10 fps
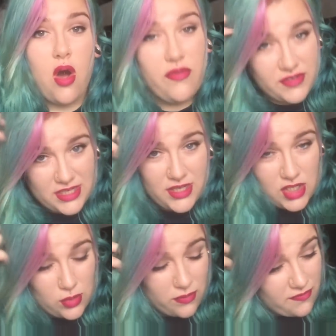Often
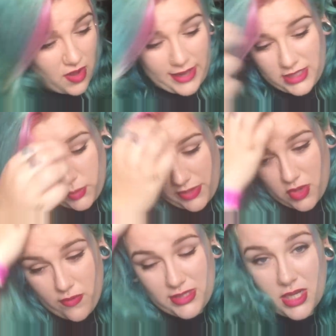you'll find
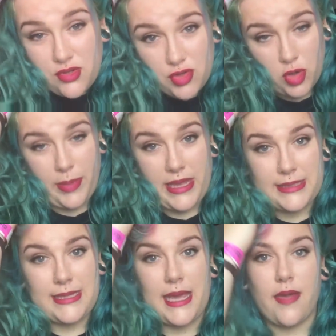with your industrial
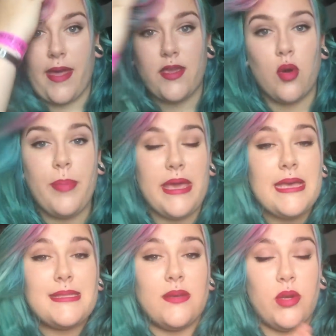piercing that your
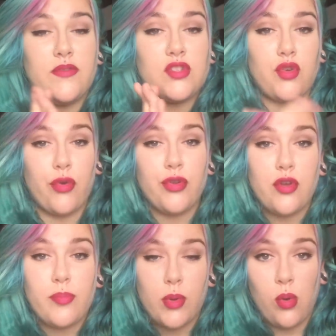piercer would have screwed
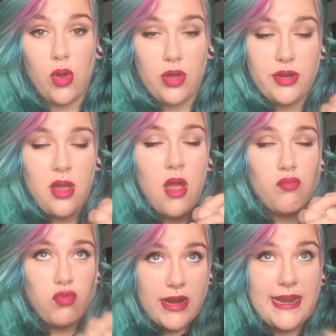your ball on
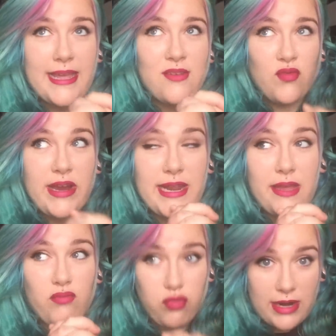really,
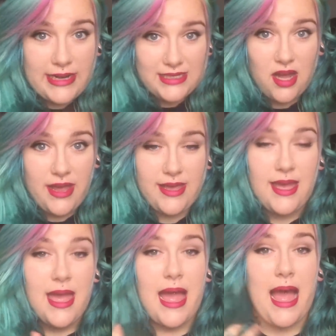really, really tight.
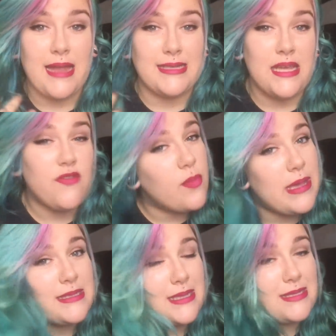And if your
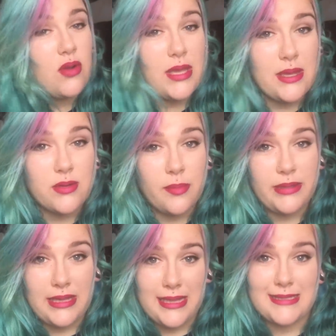piercing is not healed
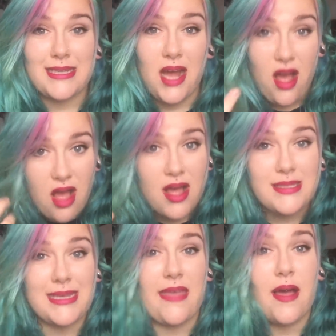completely, it's going to
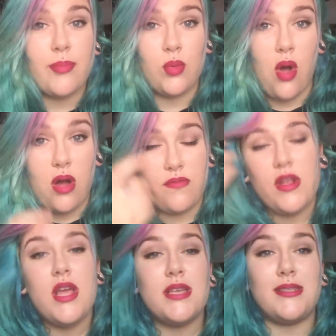hurt to get that ball off.
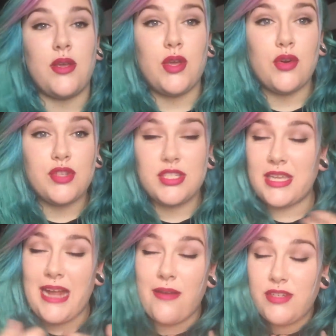So you're just
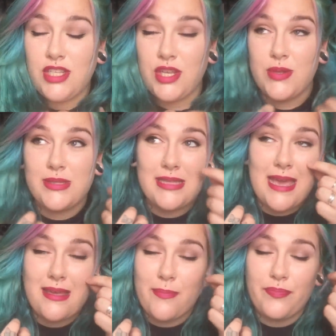going to have to use
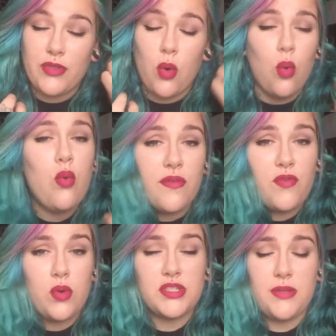like all the
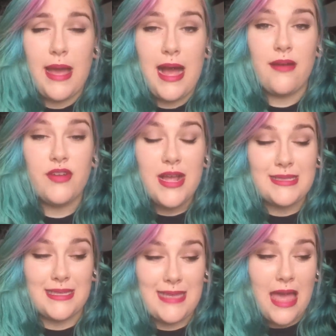force you have
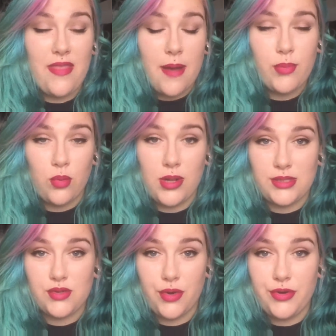to get that ball
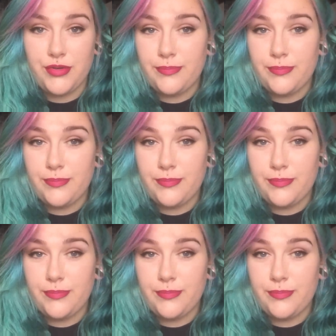unscrewed.